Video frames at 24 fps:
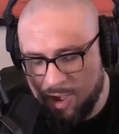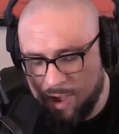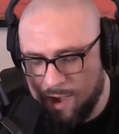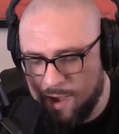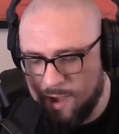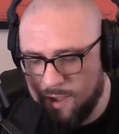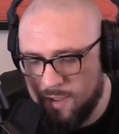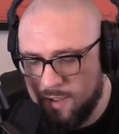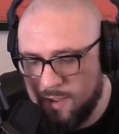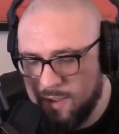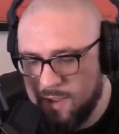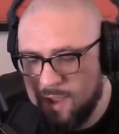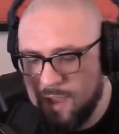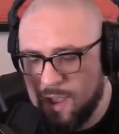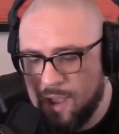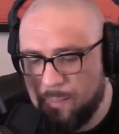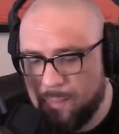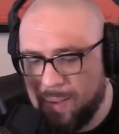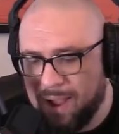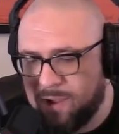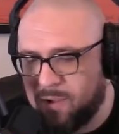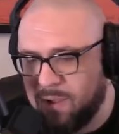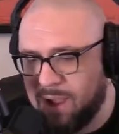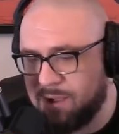I
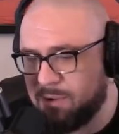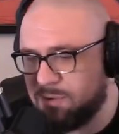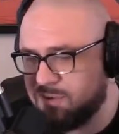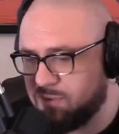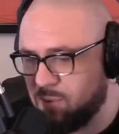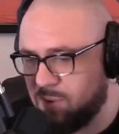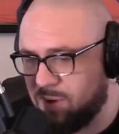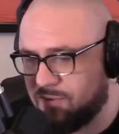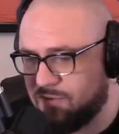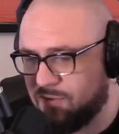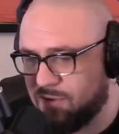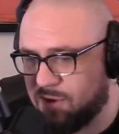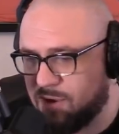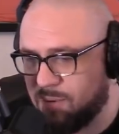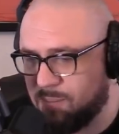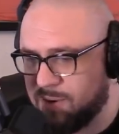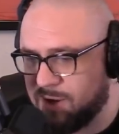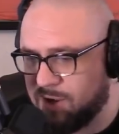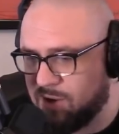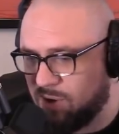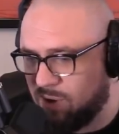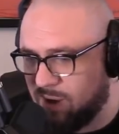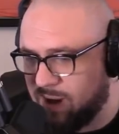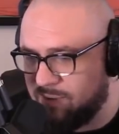used to work for a
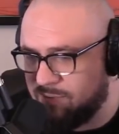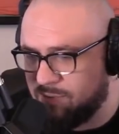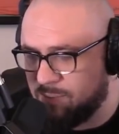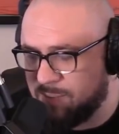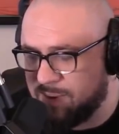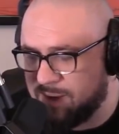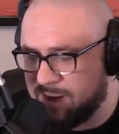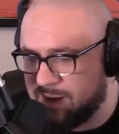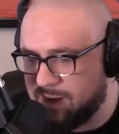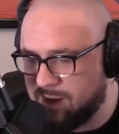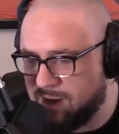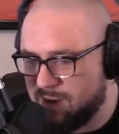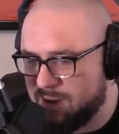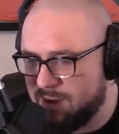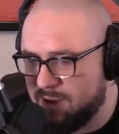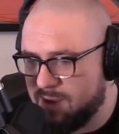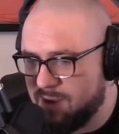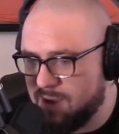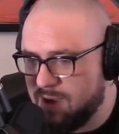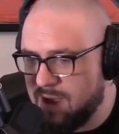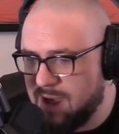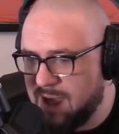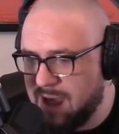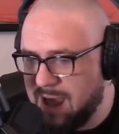company called Heaven Media,
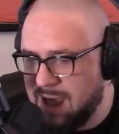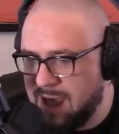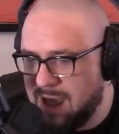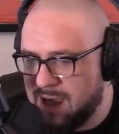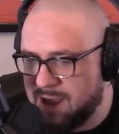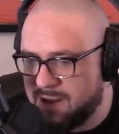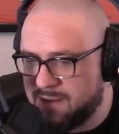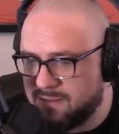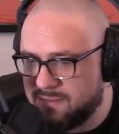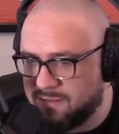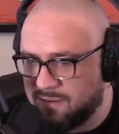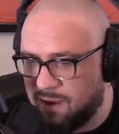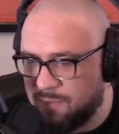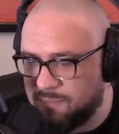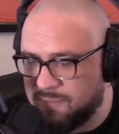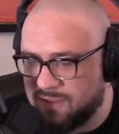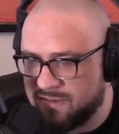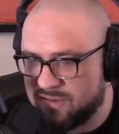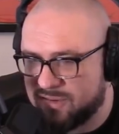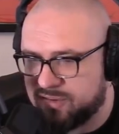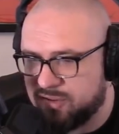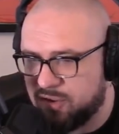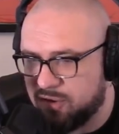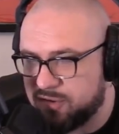and
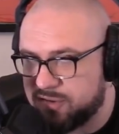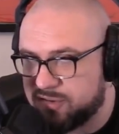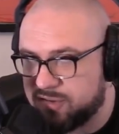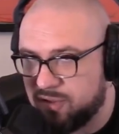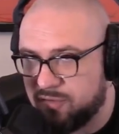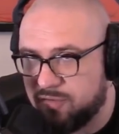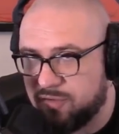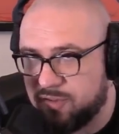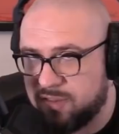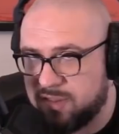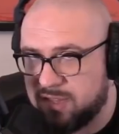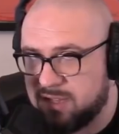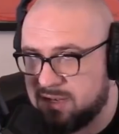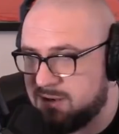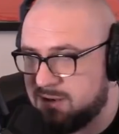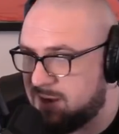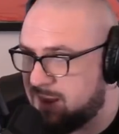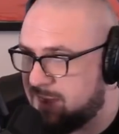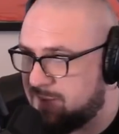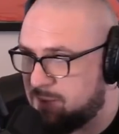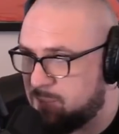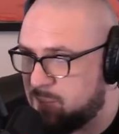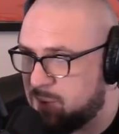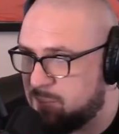there's a ton of stuff on the
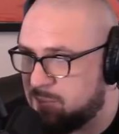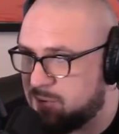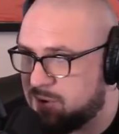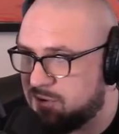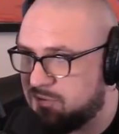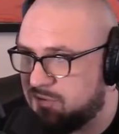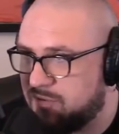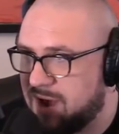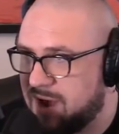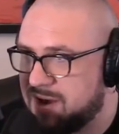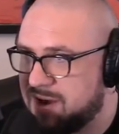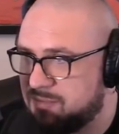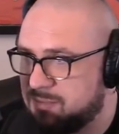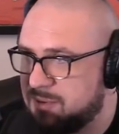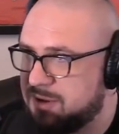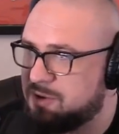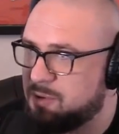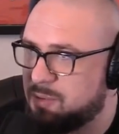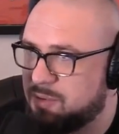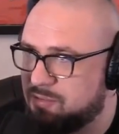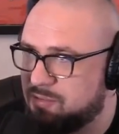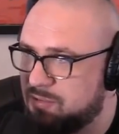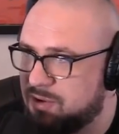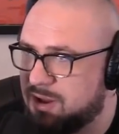internet that people could find of
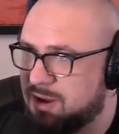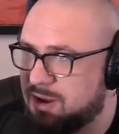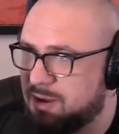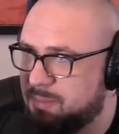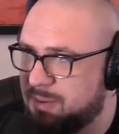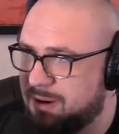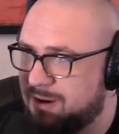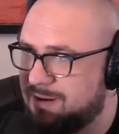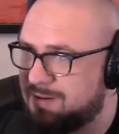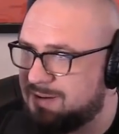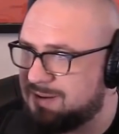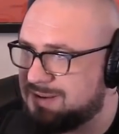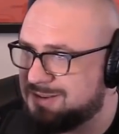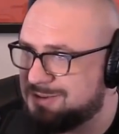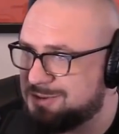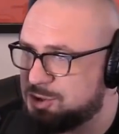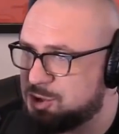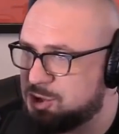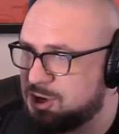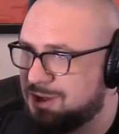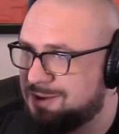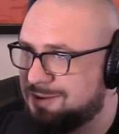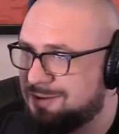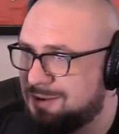me doing real embarrassing
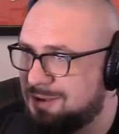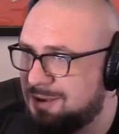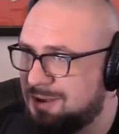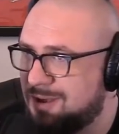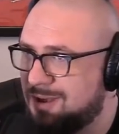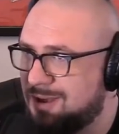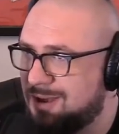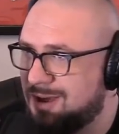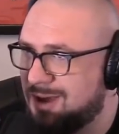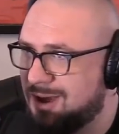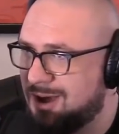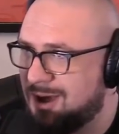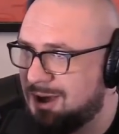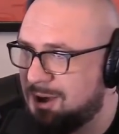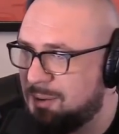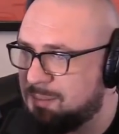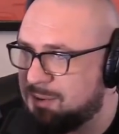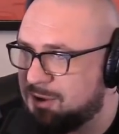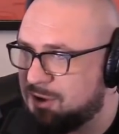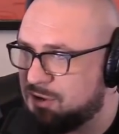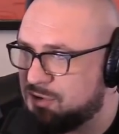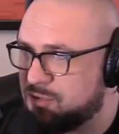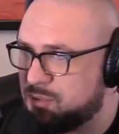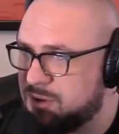shit,
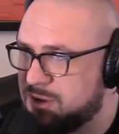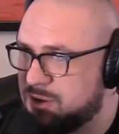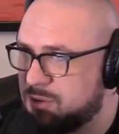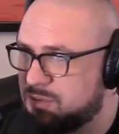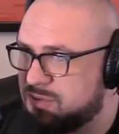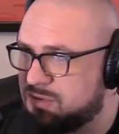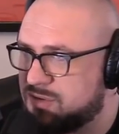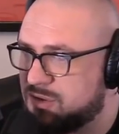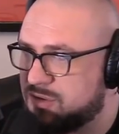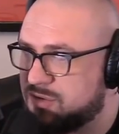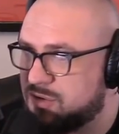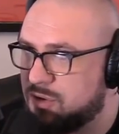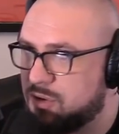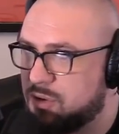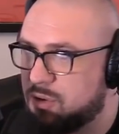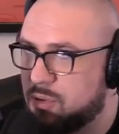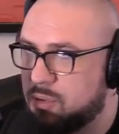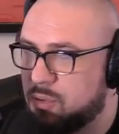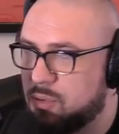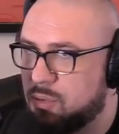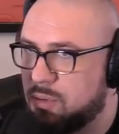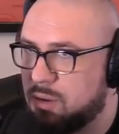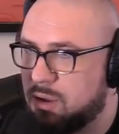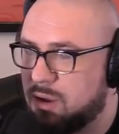because we used to
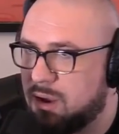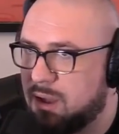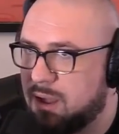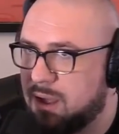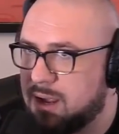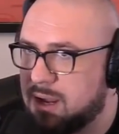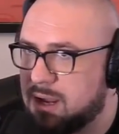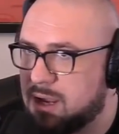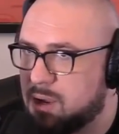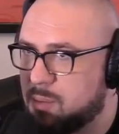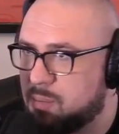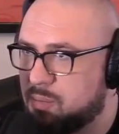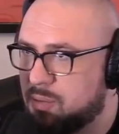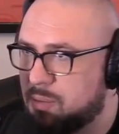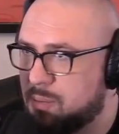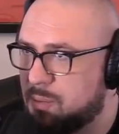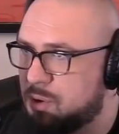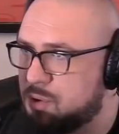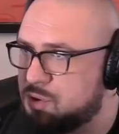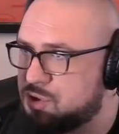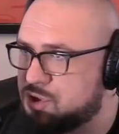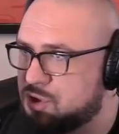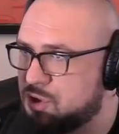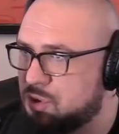do like
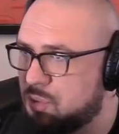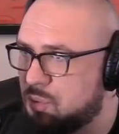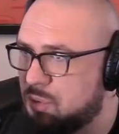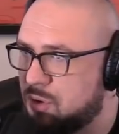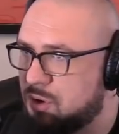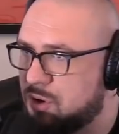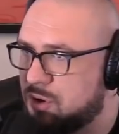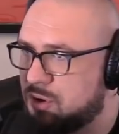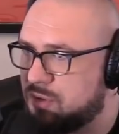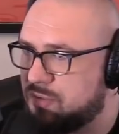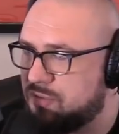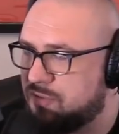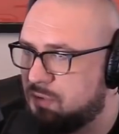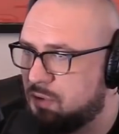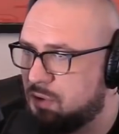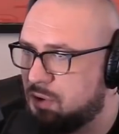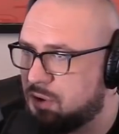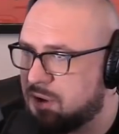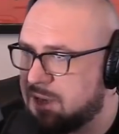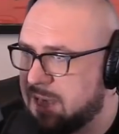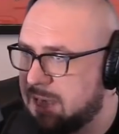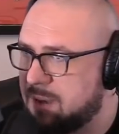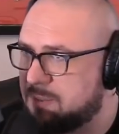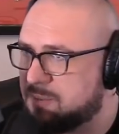promotional work
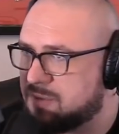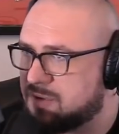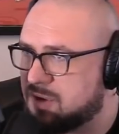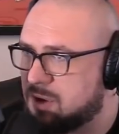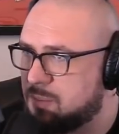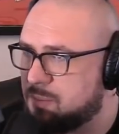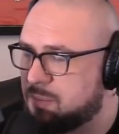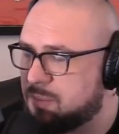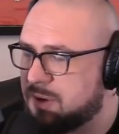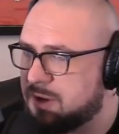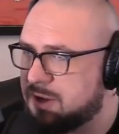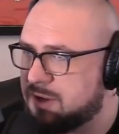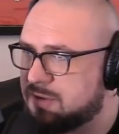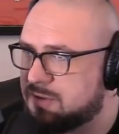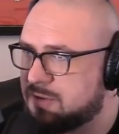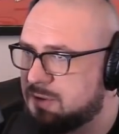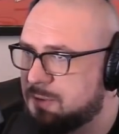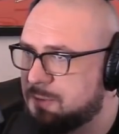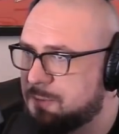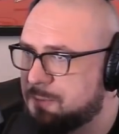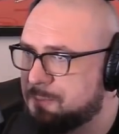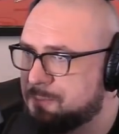for games companies.